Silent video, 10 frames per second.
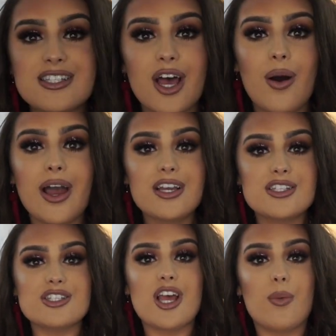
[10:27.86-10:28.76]
So I
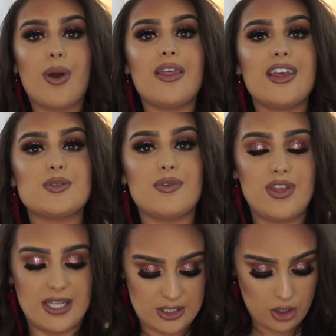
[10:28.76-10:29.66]
could so wear this with
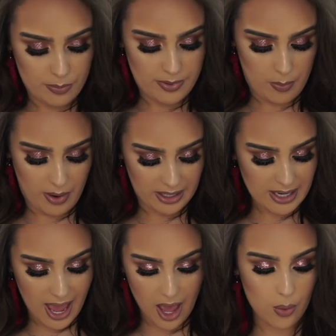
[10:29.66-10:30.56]
this top that I'm wearing
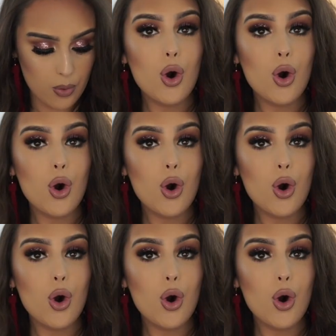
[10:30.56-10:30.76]
now,